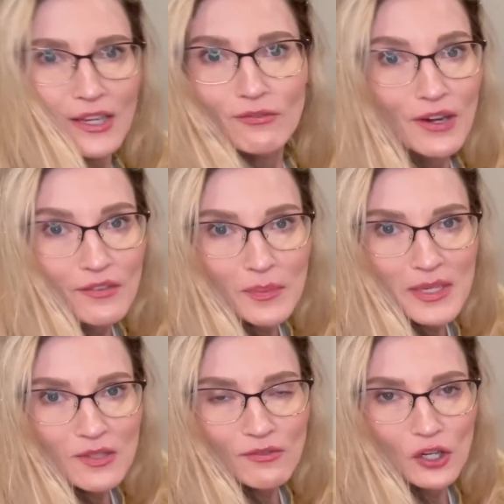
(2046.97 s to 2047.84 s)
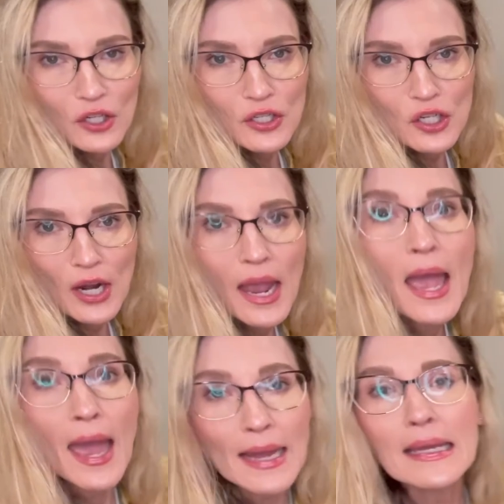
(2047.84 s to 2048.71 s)
in front of a piece of furniture,
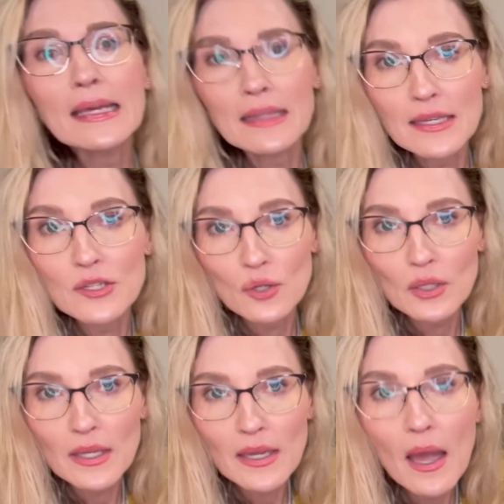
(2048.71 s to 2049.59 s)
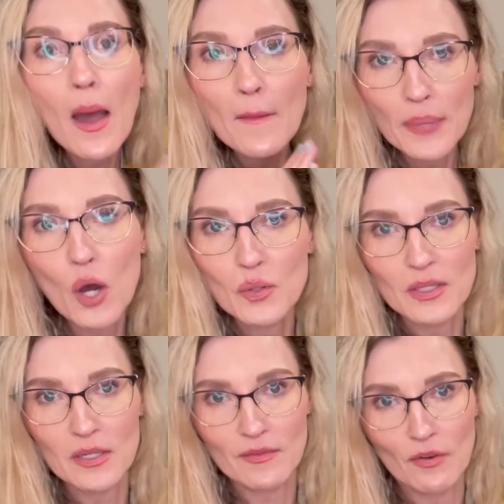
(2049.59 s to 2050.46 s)
and he literally
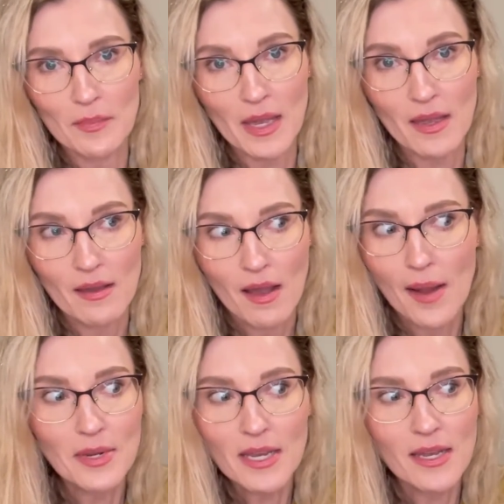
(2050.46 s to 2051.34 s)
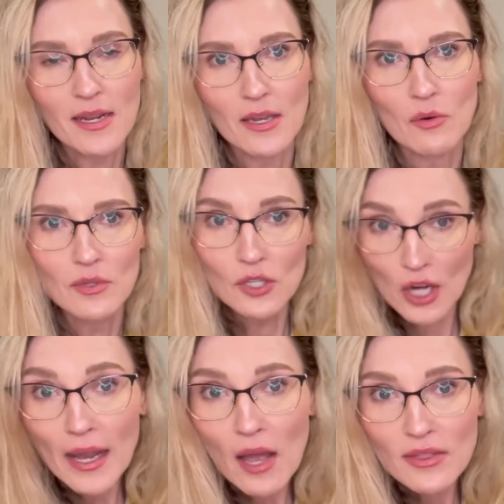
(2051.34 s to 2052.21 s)
poses for me. I'm not kidding you.
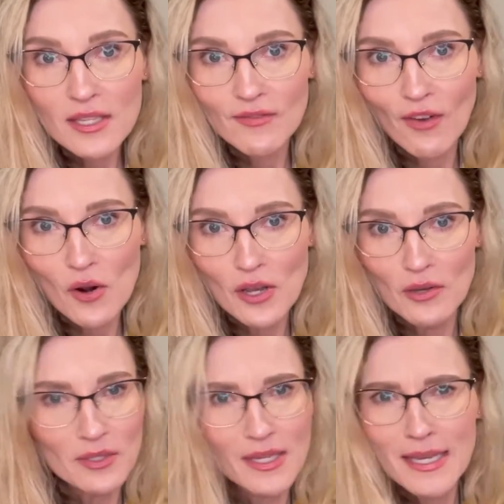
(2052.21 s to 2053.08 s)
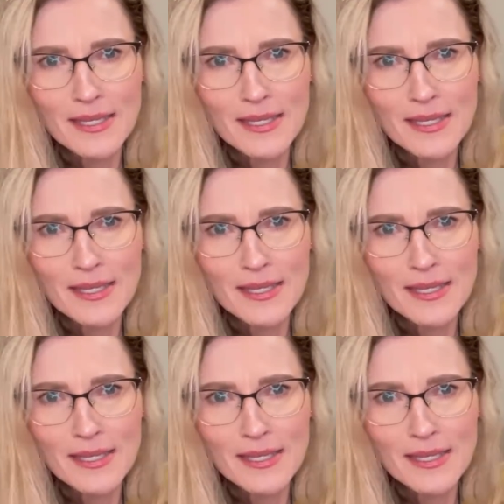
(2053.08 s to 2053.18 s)
Check out these photos. He's